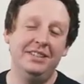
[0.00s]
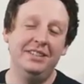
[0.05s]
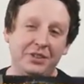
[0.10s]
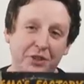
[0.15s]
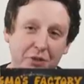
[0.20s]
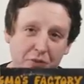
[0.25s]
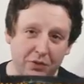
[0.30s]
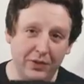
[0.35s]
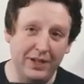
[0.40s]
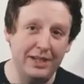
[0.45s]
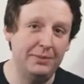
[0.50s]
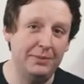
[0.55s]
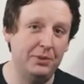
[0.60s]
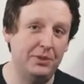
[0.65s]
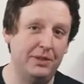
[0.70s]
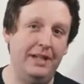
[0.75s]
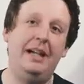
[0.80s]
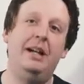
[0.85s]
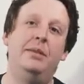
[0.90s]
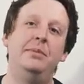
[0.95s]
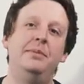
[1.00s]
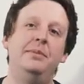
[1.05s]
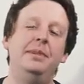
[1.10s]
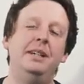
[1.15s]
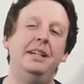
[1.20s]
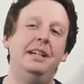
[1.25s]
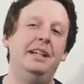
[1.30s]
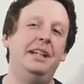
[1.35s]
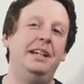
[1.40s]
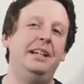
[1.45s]
an incredible album,
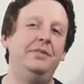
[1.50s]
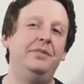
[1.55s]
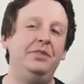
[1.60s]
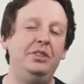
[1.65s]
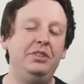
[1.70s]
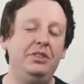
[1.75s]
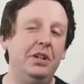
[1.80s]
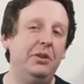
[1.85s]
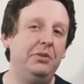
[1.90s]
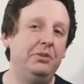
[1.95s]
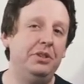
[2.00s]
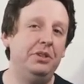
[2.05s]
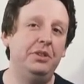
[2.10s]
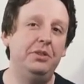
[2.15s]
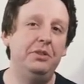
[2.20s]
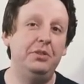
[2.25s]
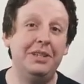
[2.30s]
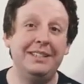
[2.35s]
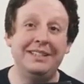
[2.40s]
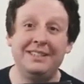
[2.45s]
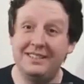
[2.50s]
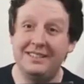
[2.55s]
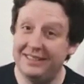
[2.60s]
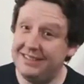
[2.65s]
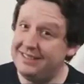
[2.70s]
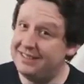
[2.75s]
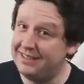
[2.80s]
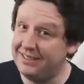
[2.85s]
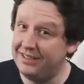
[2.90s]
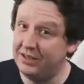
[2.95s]
and if you don't know
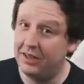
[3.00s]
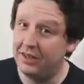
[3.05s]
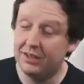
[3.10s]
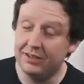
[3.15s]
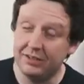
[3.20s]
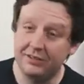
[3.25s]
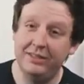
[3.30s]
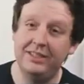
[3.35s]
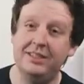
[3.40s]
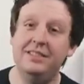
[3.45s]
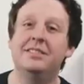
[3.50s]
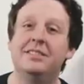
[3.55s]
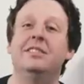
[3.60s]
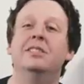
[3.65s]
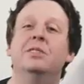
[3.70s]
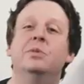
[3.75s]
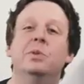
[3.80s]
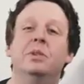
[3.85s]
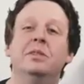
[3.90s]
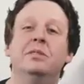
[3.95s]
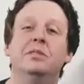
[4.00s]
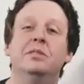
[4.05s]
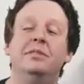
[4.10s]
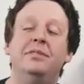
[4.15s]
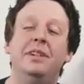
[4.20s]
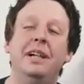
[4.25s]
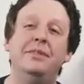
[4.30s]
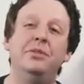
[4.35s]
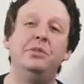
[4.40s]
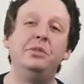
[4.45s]
CCR, Creedence Clearwater
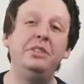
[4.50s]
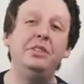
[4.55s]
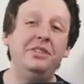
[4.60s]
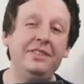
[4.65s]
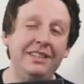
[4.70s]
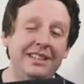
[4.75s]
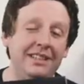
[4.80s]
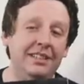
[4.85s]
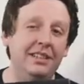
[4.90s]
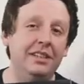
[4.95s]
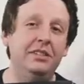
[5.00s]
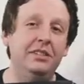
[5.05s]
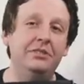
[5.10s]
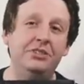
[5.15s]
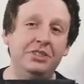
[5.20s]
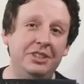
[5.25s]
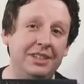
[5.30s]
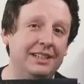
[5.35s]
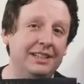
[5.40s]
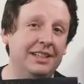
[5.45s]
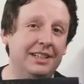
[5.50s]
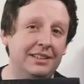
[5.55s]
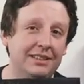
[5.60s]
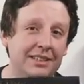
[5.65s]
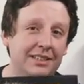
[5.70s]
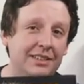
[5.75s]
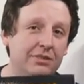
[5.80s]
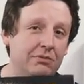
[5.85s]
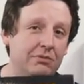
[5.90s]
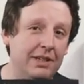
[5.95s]
Revival, you need to go check out
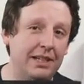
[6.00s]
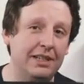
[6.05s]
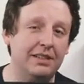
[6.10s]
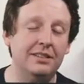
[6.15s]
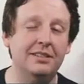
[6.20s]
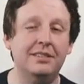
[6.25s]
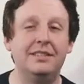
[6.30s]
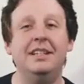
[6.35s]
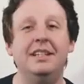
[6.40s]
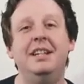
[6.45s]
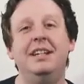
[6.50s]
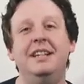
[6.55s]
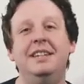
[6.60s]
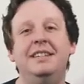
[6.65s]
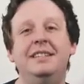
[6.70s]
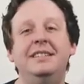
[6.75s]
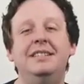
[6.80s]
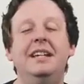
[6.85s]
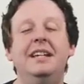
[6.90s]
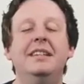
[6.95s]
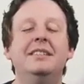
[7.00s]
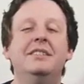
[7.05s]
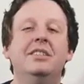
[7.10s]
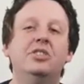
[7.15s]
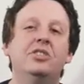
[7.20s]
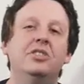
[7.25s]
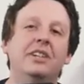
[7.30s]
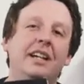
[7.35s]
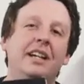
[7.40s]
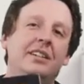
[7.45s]
these records. This has a
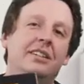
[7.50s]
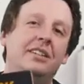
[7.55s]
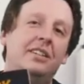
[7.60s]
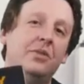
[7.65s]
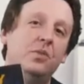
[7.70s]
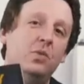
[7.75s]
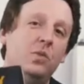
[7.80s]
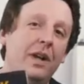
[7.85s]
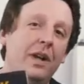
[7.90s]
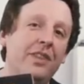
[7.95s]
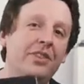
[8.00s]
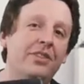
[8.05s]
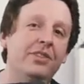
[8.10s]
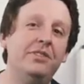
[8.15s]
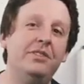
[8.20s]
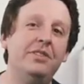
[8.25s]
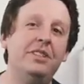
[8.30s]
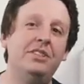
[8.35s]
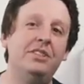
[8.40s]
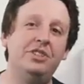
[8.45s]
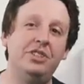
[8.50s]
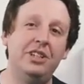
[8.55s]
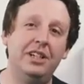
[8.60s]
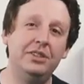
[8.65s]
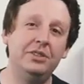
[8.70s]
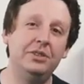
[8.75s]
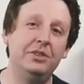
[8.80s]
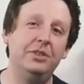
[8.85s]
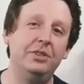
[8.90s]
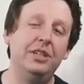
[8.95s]
track called Run Through the
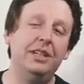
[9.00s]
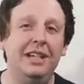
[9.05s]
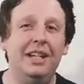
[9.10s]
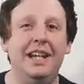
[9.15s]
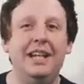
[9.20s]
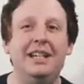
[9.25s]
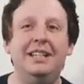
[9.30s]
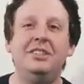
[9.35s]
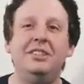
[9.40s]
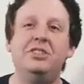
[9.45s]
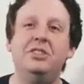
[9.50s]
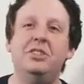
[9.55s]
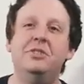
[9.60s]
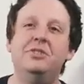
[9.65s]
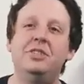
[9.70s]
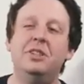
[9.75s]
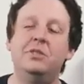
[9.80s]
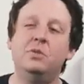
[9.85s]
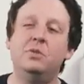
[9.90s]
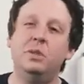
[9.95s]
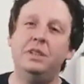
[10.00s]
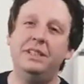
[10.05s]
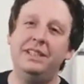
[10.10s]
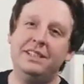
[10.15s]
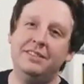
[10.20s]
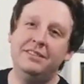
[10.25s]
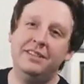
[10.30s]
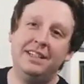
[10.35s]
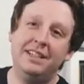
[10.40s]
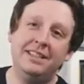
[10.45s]
Jungle, and it shows a really
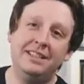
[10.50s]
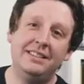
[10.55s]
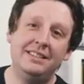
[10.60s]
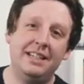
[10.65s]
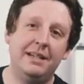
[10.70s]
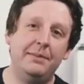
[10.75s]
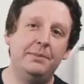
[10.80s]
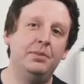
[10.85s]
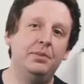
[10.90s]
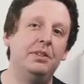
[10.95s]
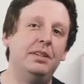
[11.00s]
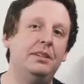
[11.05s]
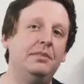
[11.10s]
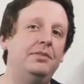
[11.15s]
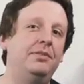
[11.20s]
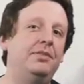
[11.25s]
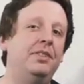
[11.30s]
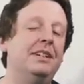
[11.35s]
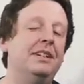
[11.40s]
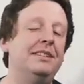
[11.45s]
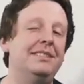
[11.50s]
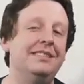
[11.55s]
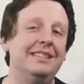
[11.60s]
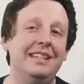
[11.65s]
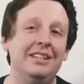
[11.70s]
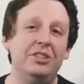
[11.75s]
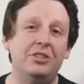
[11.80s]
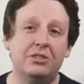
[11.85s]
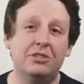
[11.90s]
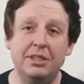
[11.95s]
great example of fuzz
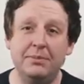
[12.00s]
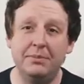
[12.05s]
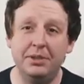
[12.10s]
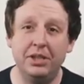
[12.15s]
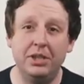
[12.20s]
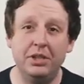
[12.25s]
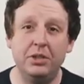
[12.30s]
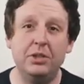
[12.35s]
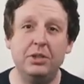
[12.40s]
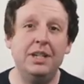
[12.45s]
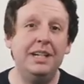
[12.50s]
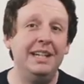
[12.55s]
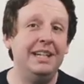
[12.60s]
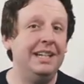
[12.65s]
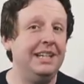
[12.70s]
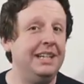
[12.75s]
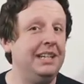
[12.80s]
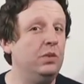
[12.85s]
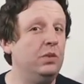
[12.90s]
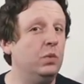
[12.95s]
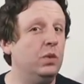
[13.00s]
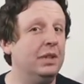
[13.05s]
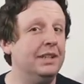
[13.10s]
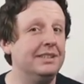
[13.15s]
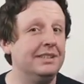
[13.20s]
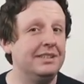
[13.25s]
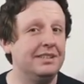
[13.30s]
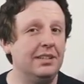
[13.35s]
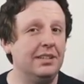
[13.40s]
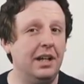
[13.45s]
and tremolo in
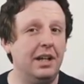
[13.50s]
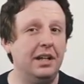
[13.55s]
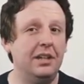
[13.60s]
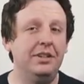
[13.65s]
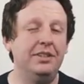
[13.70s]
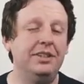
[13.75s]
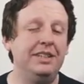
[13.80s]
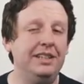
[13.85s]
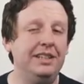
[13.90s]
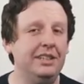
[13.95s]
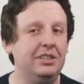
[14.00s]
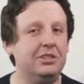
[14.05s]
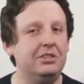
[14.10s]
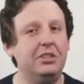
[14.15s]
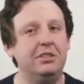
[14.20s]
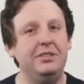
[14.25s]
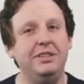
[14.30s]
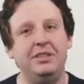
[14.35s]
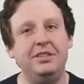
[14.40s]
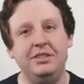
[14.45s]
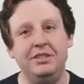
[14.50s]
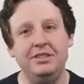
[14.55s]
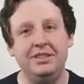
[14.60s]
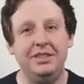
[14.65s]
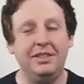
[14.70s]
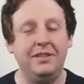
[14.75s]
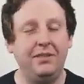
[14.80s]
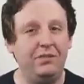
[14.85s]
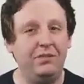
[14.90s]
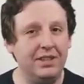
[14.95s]
one song. On the intro, he's
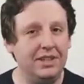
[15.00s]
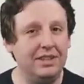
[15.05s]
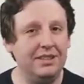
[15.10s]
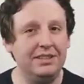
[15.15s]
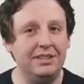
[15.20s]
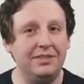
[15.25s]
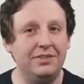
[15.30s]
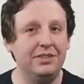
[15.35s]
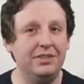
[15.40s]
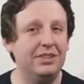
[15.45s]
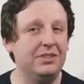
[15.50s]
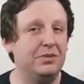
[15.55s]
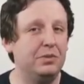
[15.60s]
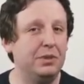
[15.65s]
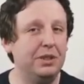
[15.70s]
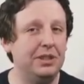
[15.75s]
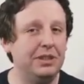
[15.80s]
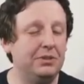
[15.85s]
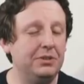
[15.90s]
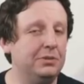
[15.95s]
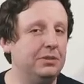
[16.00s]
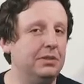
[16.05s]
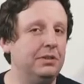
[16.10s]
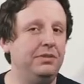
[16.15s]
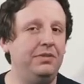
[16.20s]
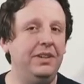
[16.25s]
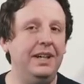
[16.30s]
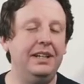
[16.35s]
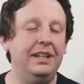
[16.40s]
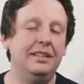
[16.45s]
using a fuzz for this really cool
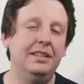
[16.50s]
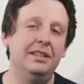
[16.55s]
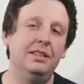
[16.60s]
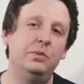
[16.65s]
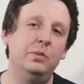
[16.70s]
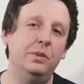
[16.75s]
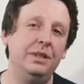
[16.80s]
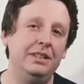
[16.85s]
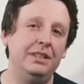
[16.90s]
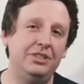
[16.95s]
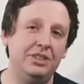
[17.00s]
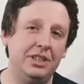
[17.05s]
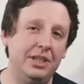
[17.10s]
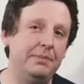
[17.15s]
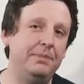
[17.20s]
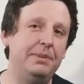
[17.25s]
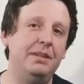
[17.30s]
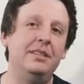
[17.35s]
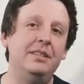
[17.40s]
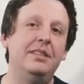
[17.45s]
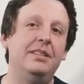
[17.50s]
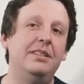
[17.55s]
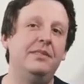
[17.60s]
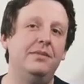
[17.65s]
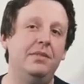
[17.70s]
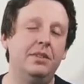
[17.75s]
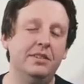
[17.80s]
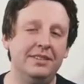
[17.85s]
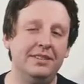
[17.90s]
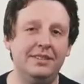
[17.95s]
effect, and then we jump into the
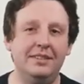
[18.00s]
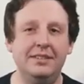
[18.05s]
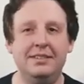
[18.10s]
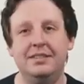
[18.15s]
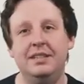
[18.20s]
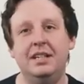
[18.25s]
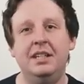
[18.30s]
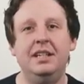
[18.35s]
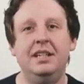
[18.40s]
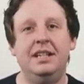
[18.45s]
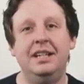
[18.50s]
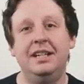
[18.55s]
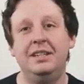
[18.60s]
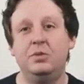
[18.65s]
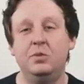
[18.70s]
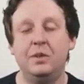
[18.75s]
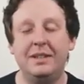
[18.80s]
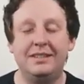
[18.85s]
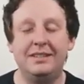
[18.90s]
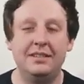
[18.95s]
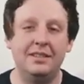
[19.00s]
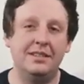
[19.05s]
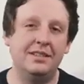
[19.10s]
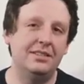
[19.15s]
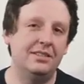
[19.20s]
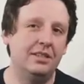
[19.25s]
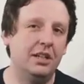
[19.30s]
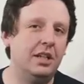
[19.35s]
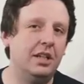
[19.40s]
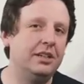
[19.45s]
verses and the rest of the
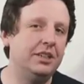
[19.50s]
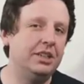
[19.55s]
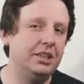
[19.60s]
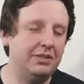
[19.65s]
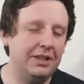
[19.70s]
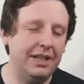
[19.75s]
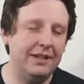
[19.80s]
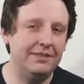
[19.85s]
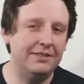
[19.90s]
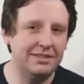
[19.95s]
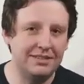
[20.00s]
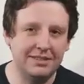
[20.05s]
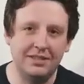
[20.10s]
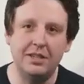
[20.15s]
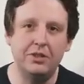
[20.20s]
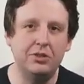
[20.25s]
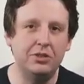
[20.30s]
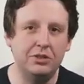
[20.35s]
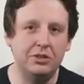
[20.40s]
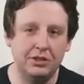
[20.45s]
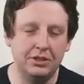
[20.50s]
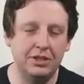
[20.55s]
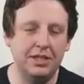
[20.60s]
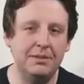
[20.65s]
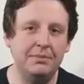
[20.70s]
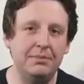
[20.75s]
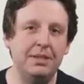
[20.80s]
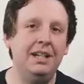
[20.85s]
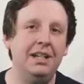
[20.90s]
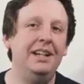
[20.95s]
song, and you have subtle
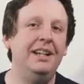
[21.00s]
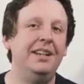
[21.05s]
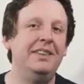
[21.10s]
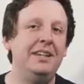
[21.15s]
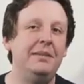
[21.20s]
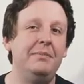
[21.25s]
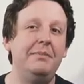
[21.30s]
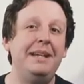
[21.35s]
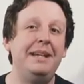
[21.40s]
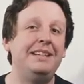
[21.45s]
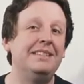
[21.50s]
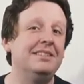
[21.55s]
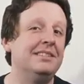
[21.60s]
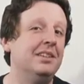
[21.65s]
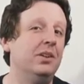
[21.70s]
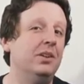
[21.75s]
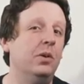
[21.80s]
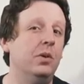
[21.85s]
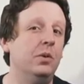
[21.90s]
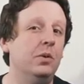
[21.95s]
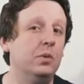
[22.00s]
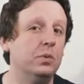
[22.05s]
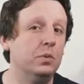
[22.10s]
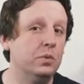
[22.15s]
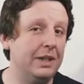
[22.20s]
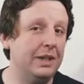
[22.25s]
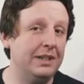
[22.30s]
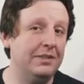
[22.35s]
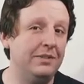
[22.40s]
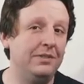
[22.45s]
trim that makes the whole
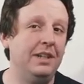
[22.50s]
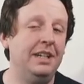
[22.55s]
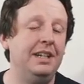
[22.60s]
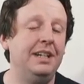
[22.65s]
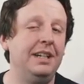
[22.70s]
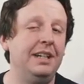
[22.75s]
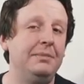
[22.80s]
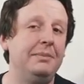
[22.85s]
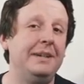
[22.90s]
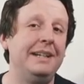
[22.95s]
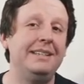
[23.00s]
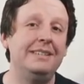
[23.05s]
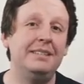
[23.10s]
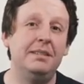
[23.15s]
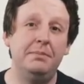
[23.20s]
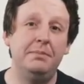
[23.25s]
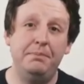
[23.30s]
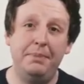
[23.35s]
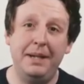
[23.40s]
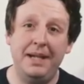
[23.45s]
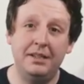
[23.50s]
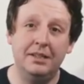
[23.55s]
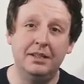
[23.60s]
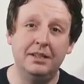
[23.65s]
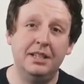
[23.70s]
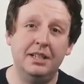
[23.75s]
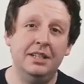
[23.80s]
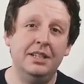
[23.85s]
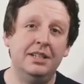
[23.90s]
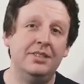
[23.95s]
riff and makes it
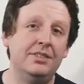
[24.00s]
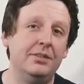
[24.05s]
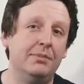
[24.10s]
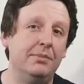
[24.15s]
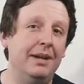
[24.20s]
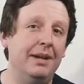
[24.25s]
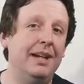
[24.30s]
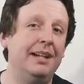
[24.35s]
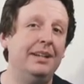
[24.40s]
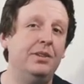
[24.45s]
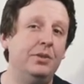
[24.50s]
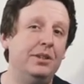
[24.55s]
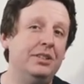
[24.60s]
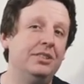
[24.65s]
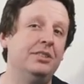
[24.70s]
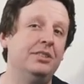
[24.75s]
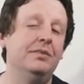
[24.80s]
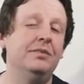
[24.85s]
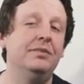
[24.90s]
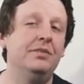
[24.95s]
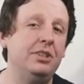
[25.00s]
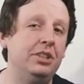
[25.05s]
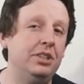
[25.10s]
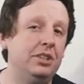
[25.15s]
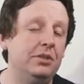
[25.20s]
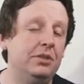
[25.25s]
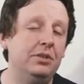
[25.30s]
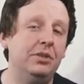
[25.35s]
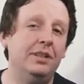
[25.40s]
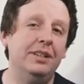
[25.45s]
better. So my question for
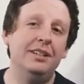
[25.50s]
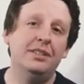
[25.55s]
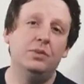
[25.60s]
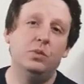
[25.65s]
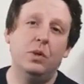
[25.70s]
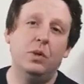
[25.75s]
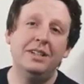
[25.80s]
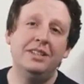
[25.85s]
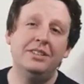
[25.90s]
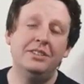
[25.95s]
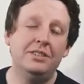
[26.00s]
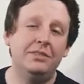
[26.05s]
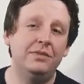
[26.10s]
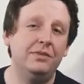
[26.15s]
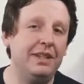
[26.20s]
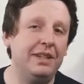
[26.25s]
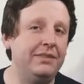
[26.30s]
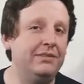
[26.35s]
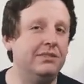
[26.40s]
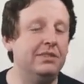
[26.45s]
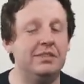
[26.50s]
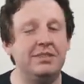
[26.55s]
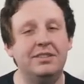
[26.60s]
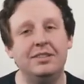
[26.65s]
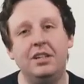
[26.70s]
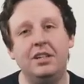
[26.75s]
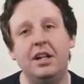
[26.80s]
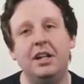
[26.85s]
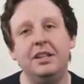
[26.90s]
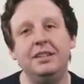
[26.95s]
you is, what is your favorite
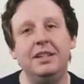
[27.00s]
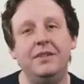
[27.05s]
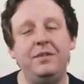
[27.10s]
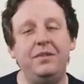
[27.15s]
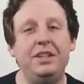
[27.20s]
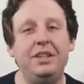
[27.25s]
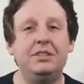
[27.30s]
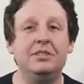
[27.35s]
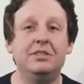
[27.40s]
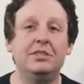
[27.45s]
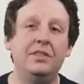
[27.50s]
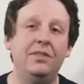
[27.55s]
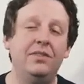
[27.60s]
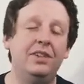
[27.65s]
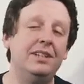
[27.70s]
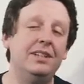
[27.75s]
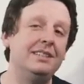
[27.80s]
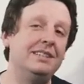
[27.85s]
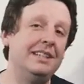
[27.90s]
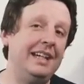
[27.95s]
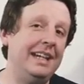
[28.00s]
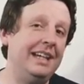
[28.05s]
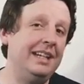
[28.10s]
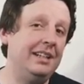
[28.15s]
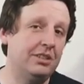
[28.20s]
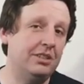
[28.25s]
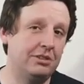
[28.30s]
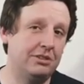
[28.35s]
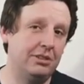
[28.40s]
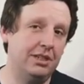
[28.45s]
song that features fuzz
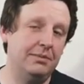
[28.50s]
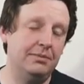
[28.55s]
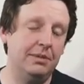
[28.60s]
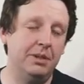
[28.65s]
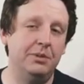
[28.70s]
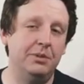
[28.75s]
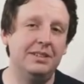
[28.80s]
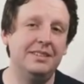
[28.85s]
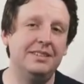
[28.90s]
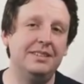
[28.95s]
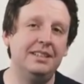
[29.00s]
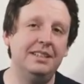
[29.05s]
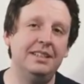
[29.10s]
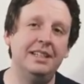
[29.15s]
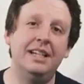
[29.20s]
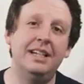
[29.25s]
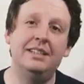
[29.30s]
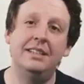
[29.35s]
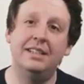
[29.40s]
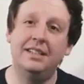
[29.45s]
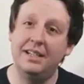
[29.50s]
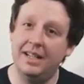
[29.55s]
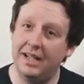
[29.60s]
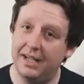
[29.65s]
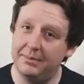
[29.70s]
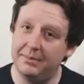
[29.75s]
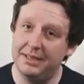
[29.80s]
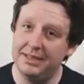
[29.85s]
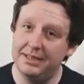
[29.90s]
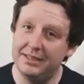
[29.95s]
and trim? I want to see that in the
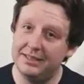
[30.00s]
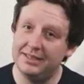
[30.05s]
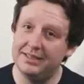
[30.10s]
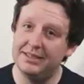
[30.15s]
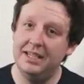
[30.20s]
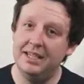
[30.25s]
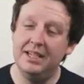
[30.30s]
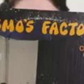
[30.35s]
comments,